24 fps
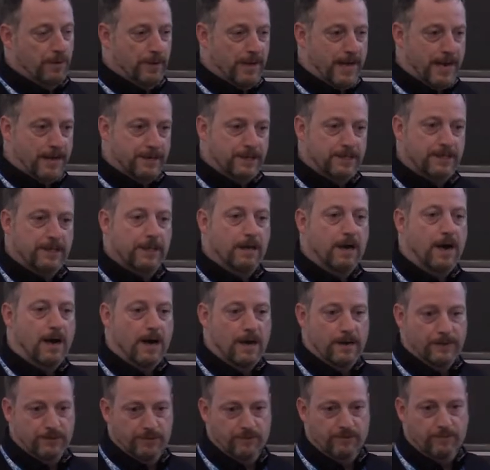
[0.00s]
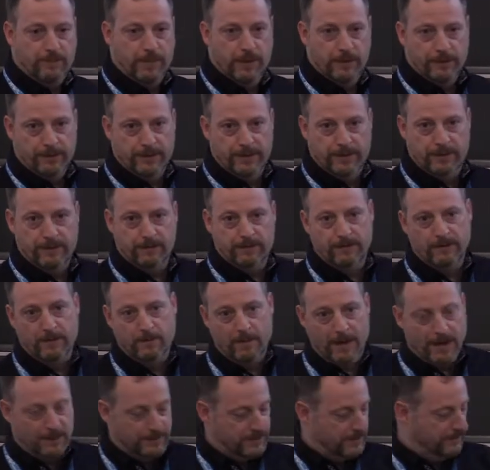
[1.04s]
Well, that is the art of building the
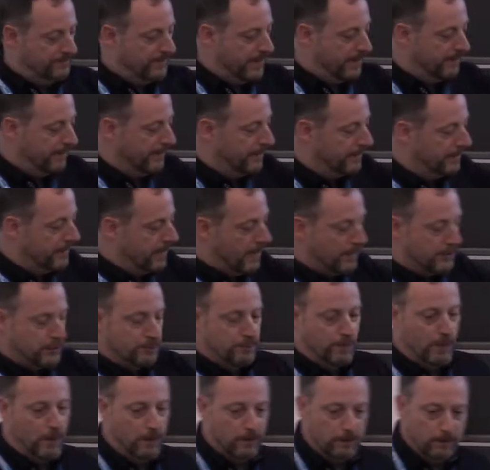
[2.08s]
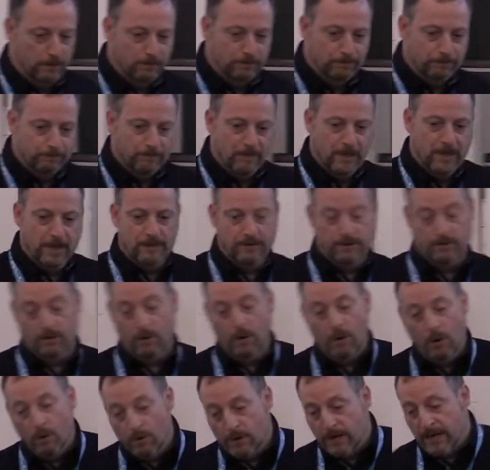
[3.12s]
multivariate gauge model. There
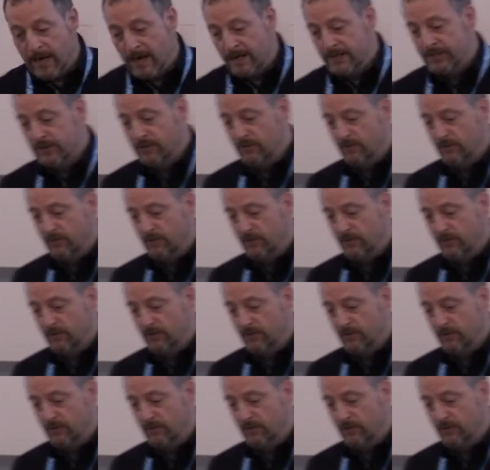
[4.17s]
are all kinds